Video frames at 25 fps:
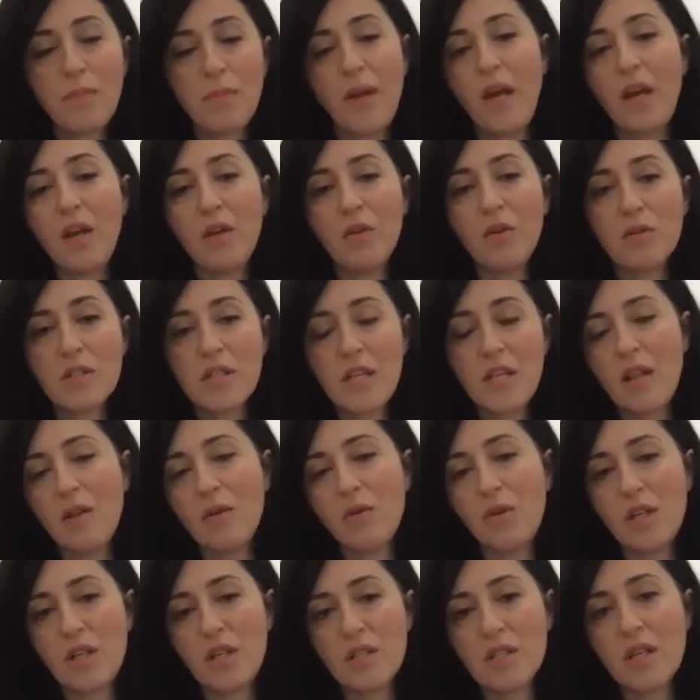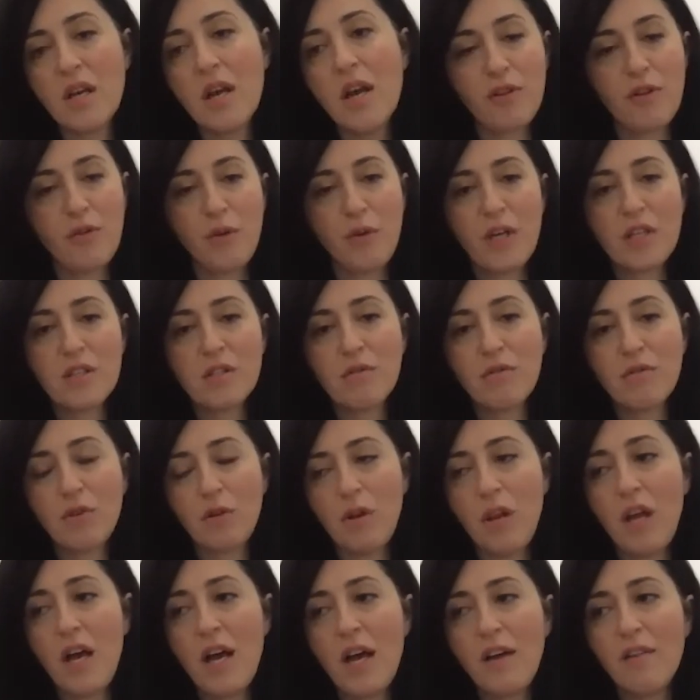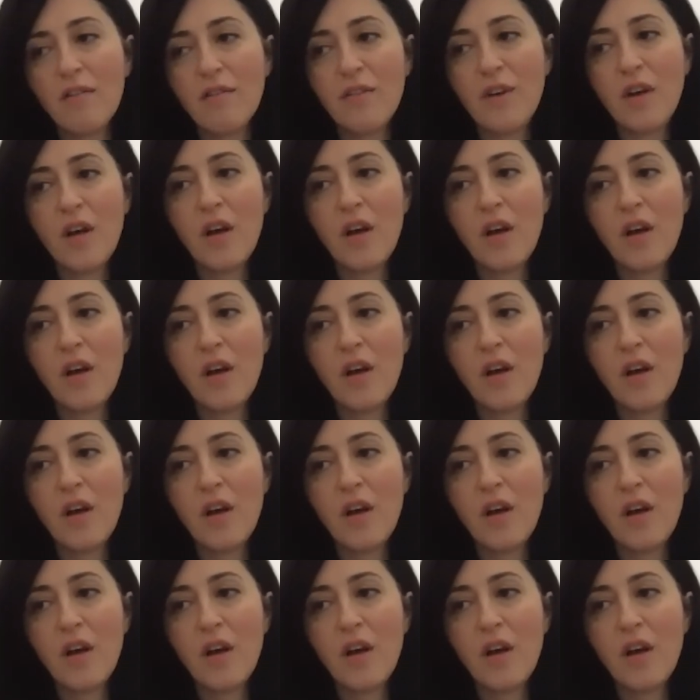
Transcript: pay you salaries for the rest of your life,